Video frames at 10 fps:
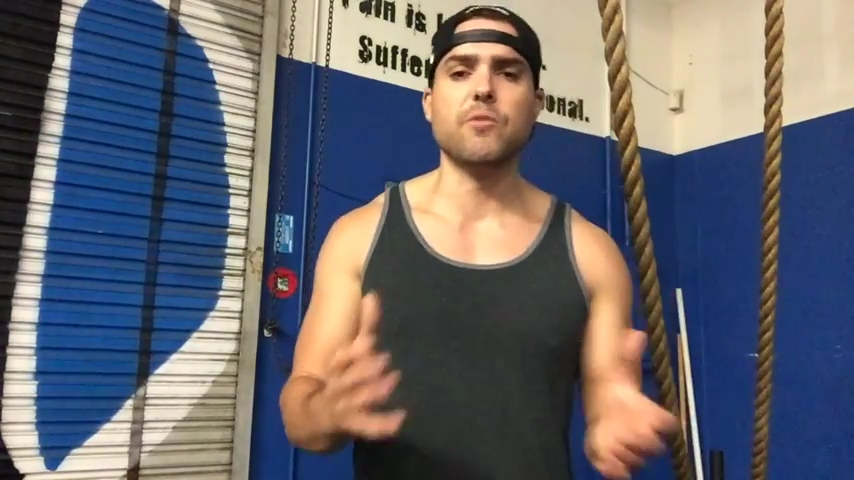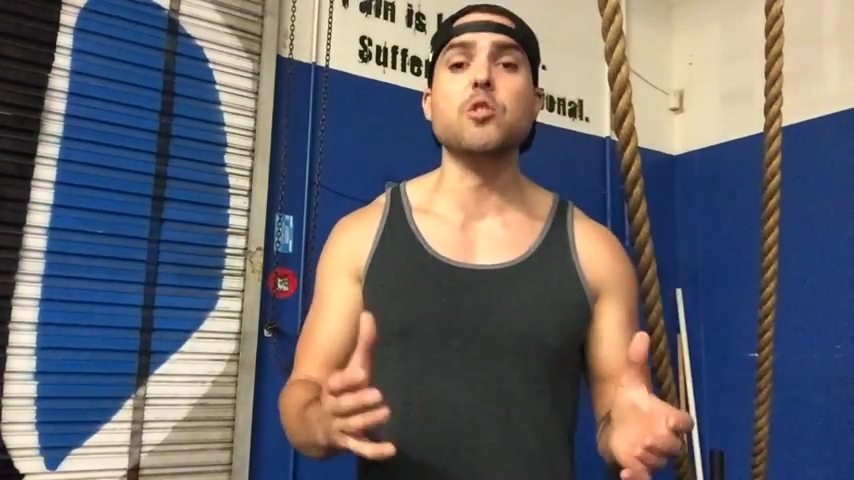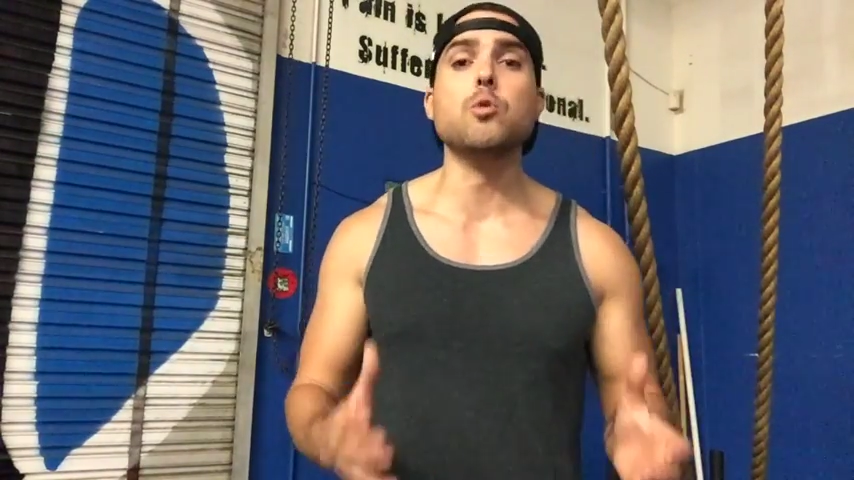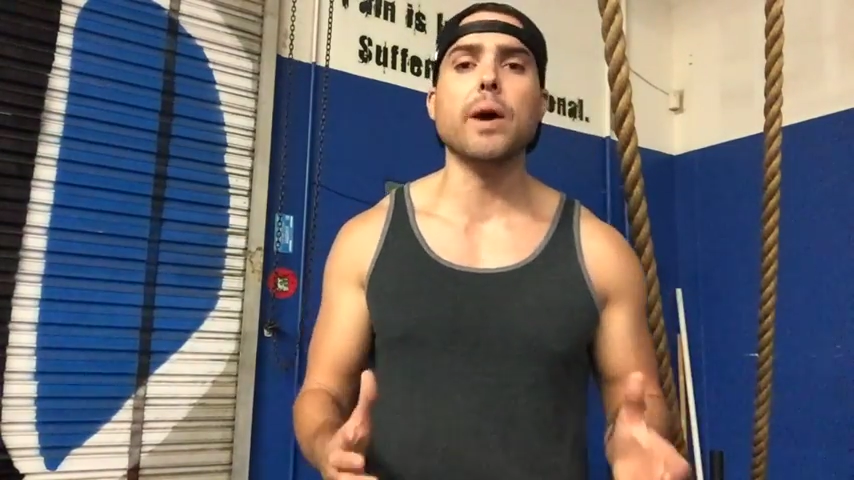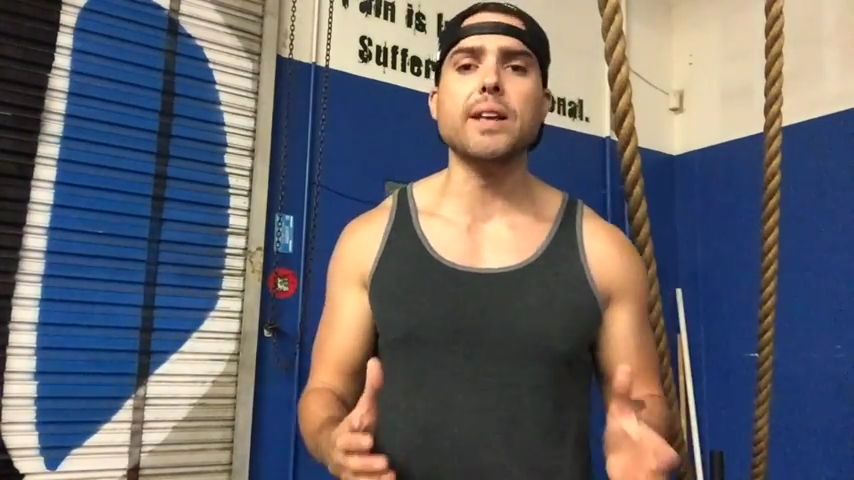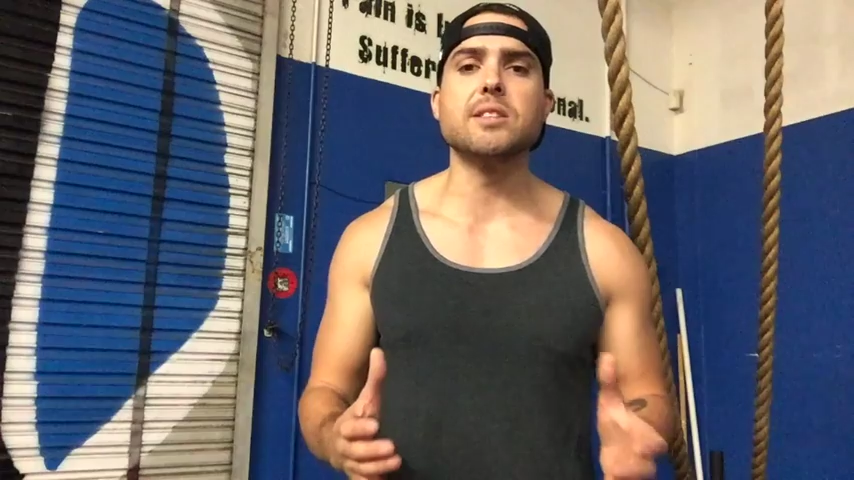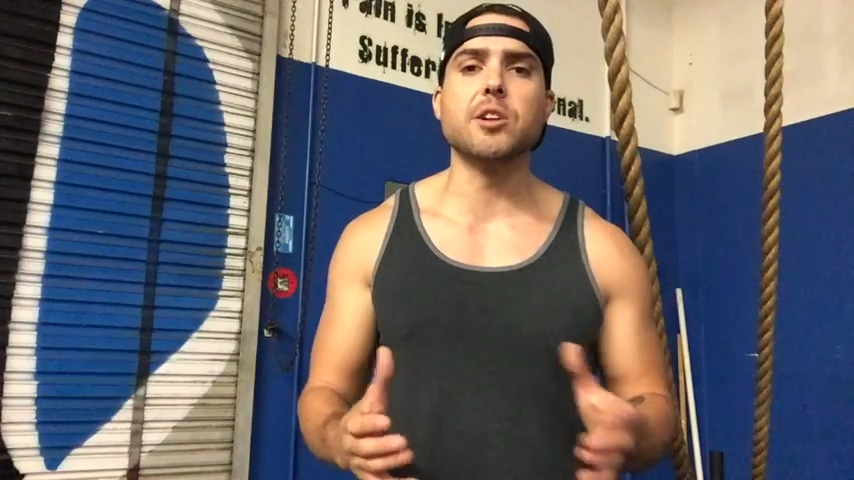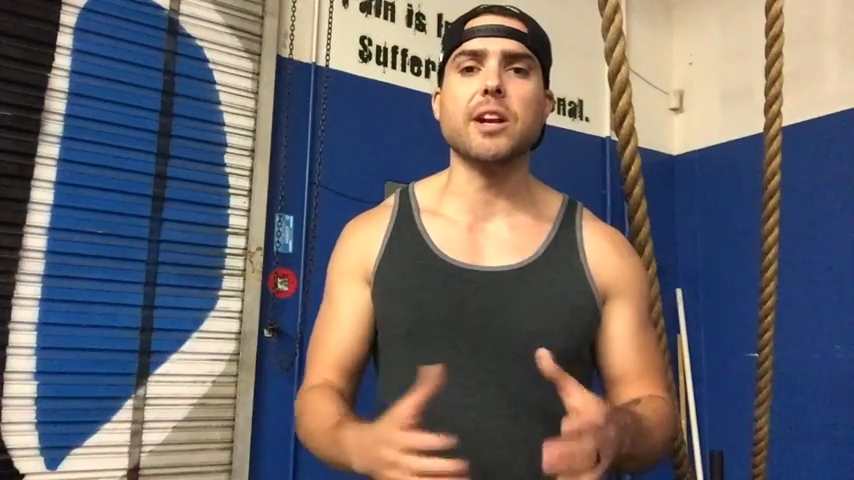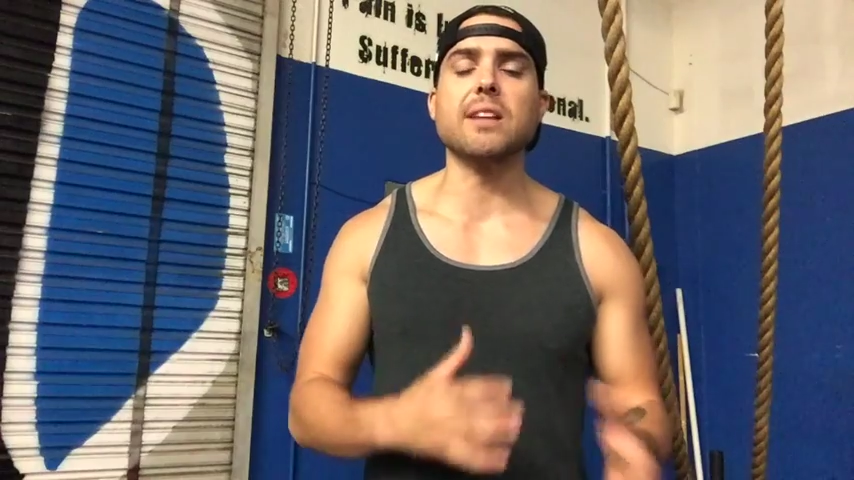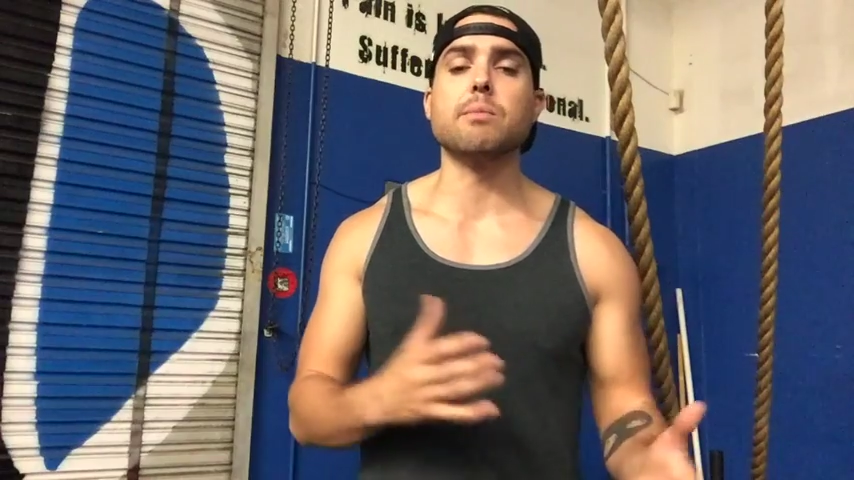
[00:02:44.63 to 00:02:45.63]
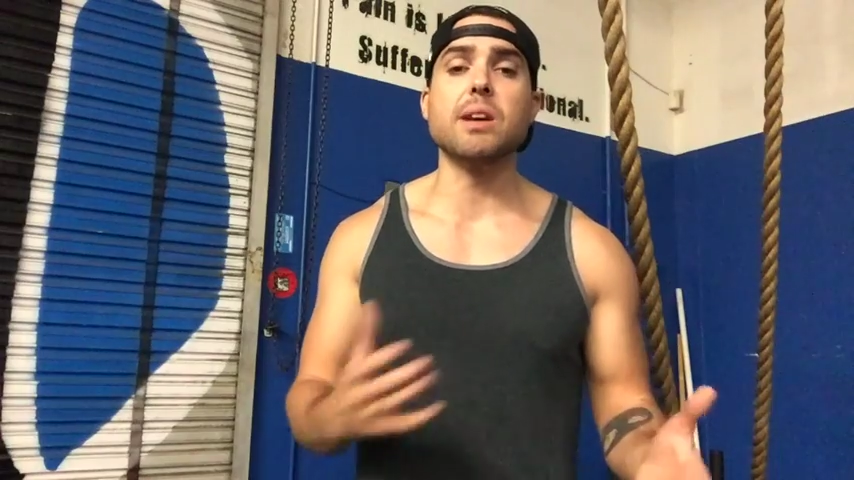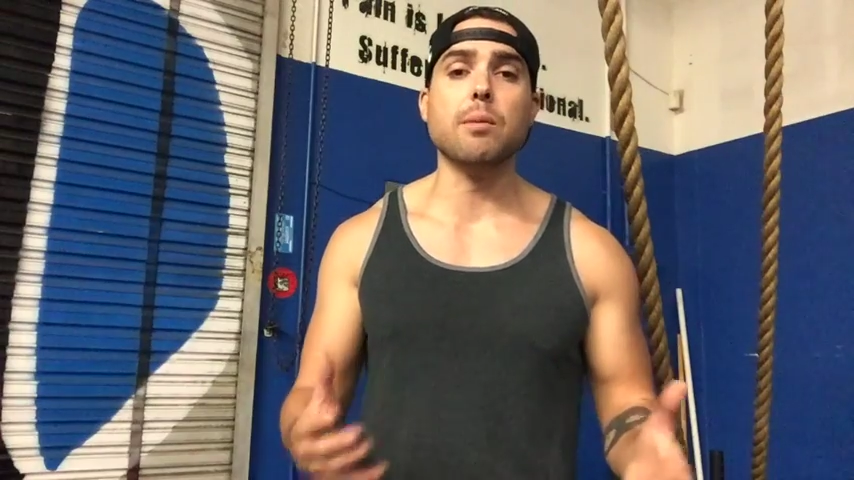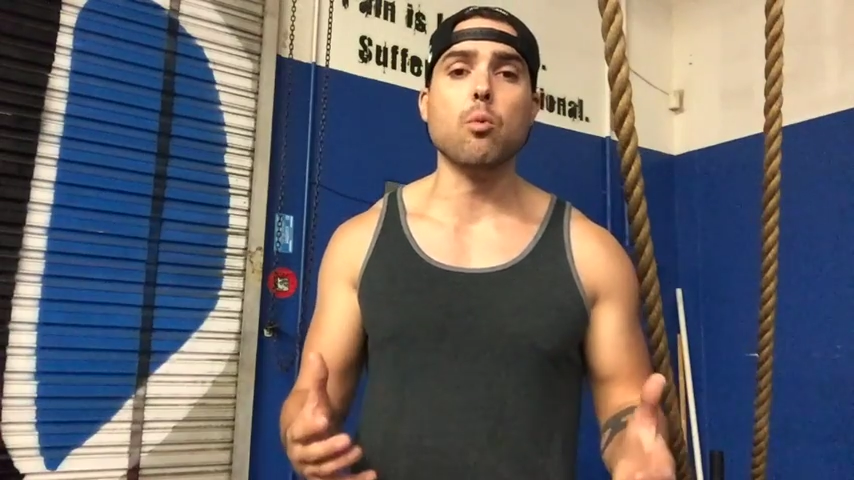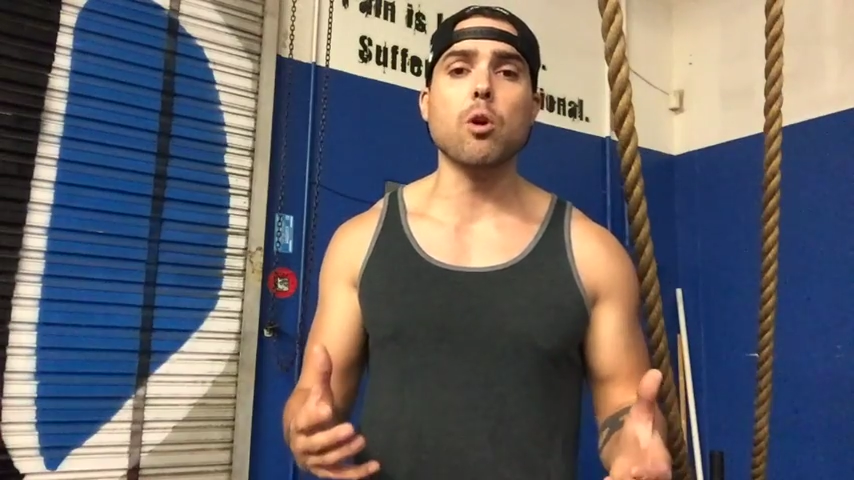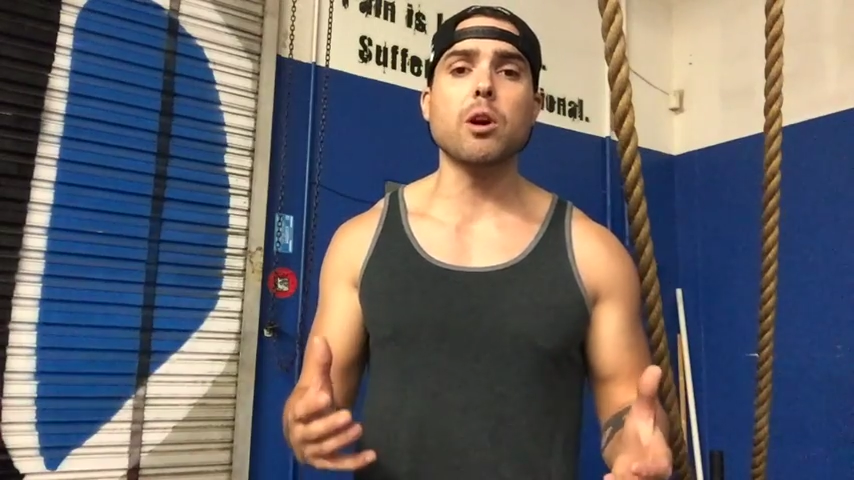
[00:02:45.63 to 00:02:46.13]
few weights, and you're gonna have to make
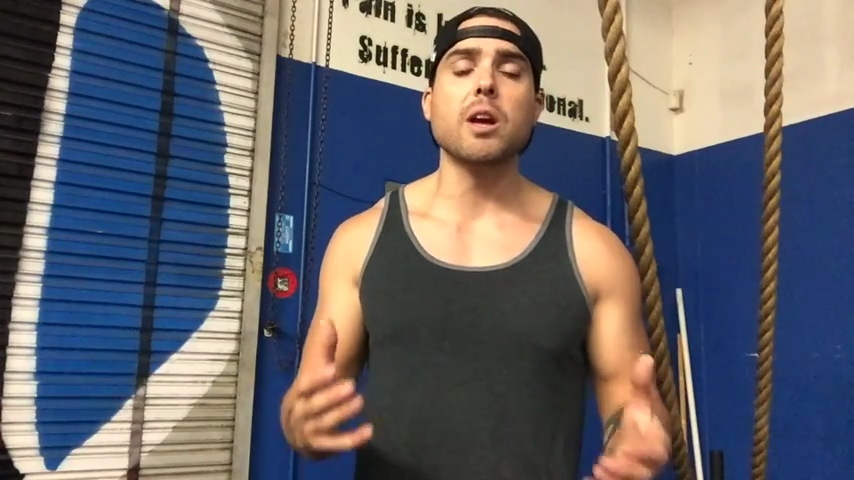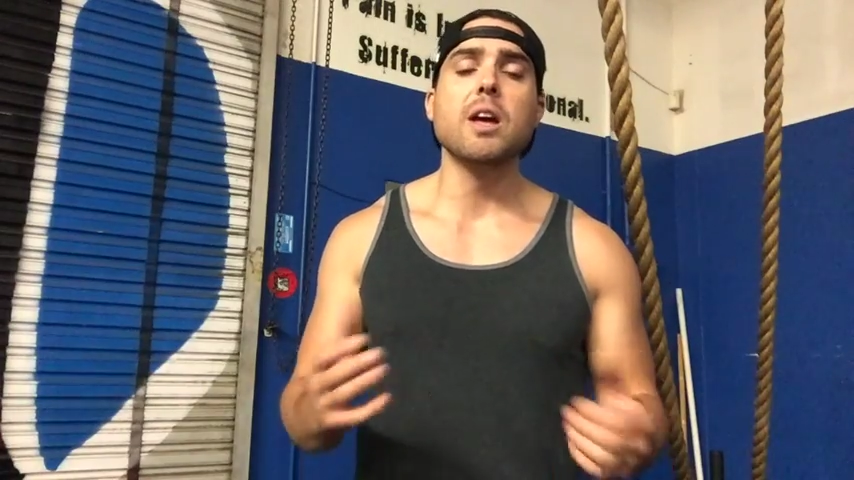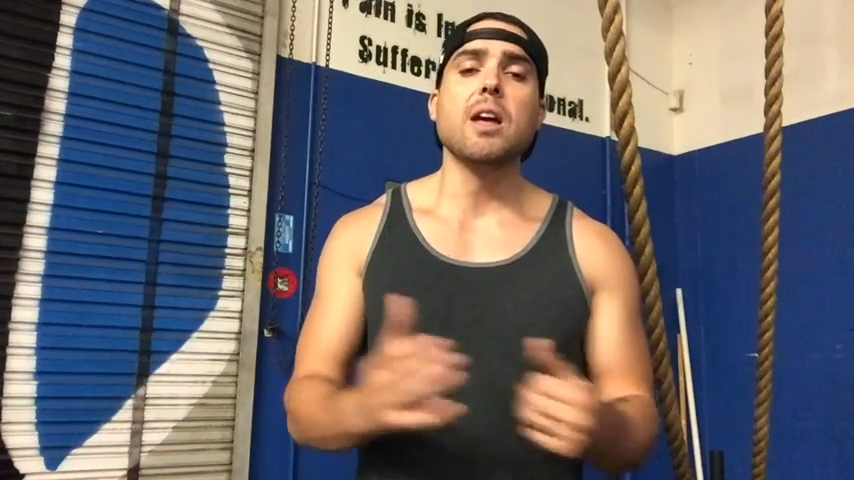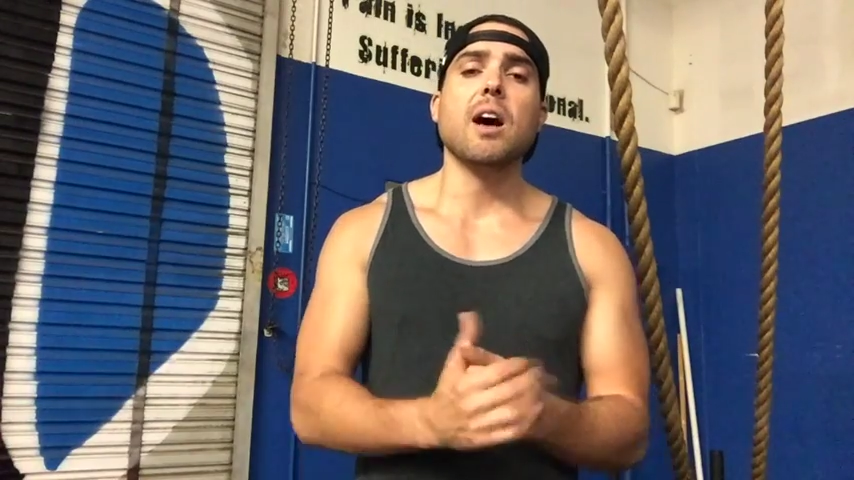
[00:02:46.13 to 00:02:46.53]
them work.